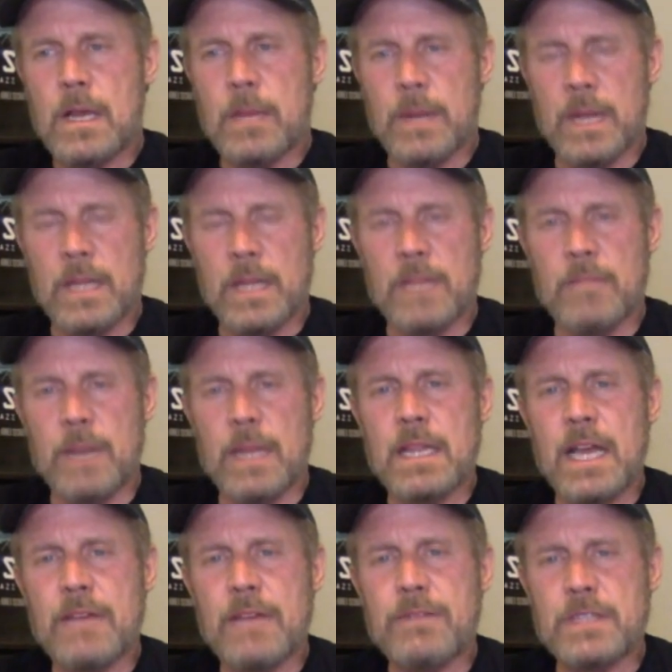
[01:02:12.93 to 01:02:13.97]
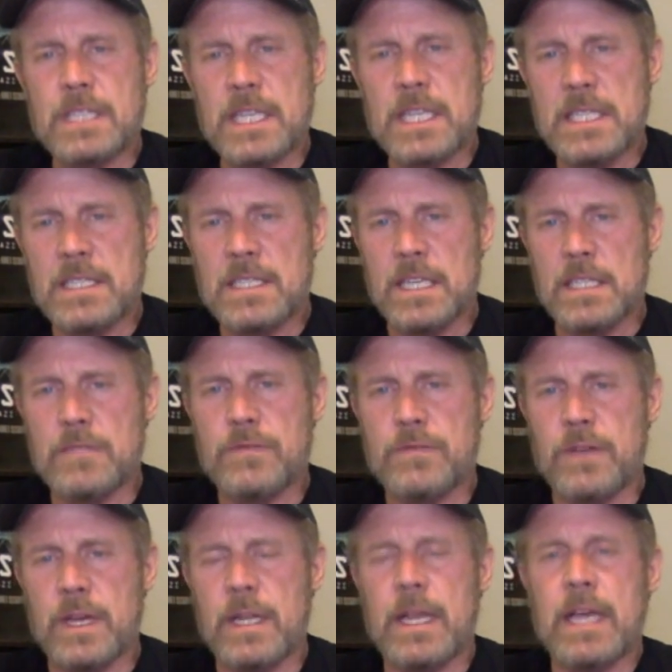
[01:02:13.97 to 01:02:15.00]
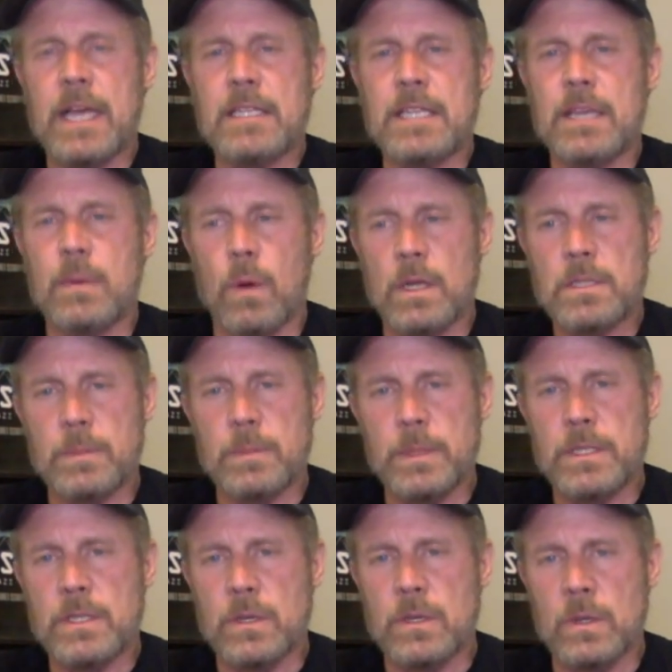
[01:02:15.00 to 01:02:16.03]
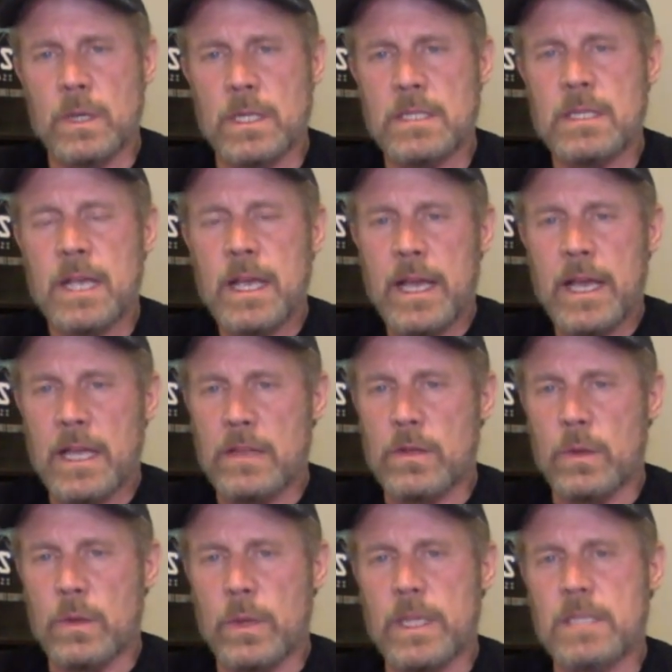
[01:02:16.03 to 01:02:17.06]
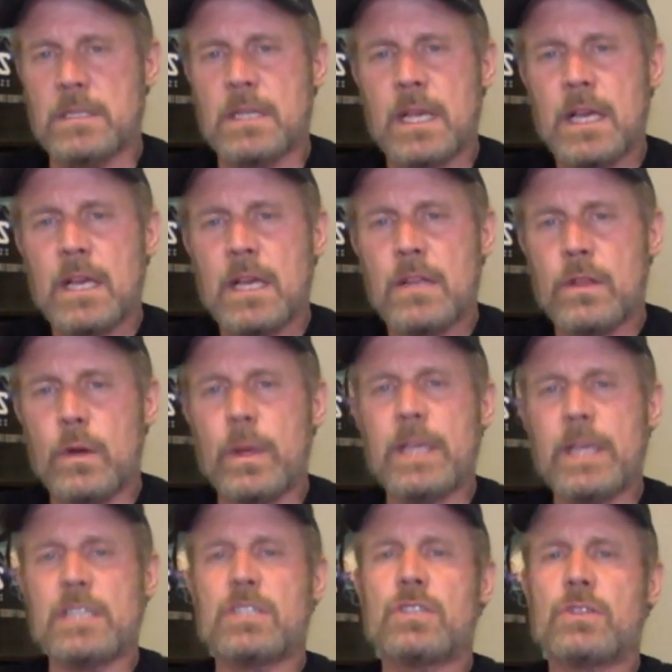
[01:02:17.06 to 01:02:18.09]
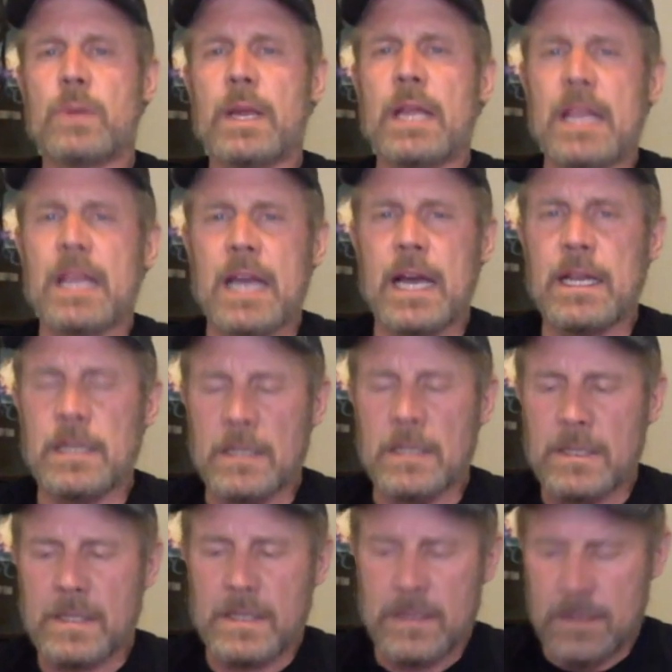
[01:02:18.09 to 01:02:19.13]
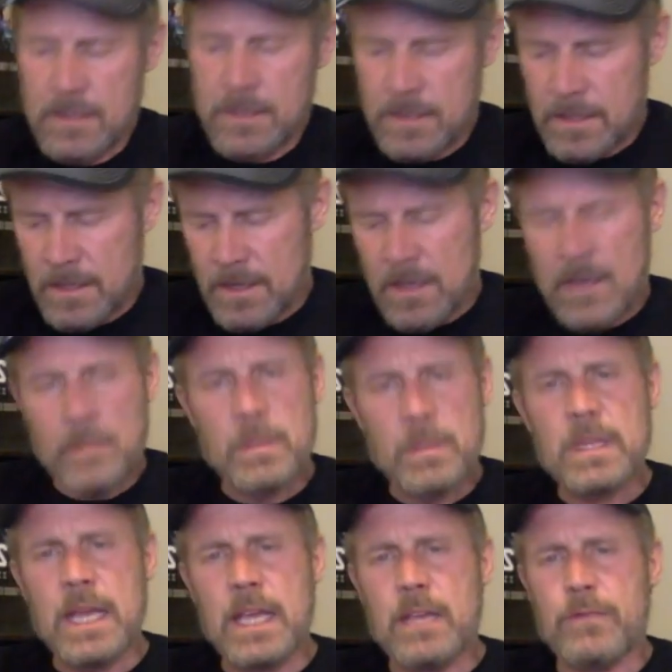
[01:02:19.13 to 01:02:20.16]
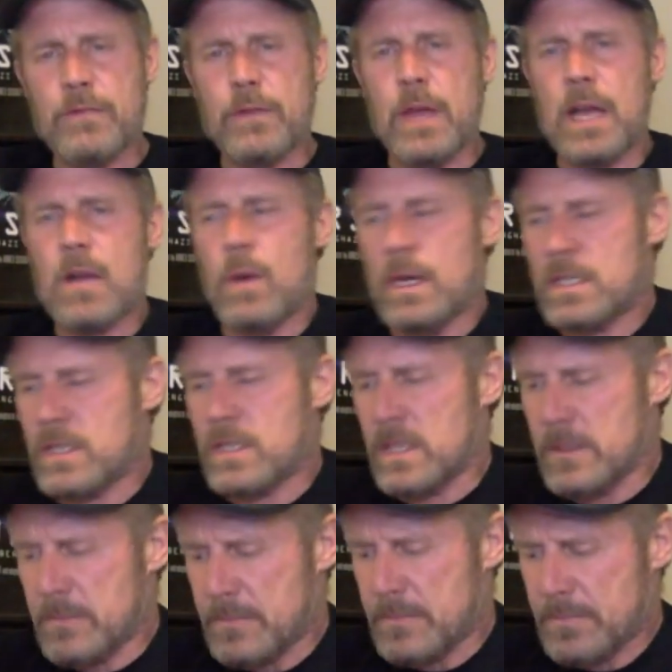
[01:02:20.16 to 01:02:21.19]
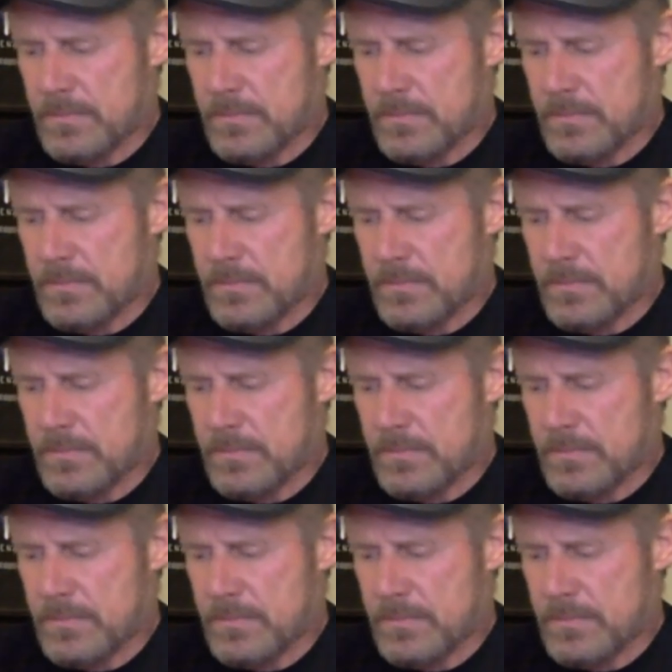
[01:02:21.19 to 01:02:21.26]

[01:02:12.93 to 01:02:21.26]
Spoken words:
to live my life as he sees fit, as he wants me to, and through his strict guidance. But thank you for that question.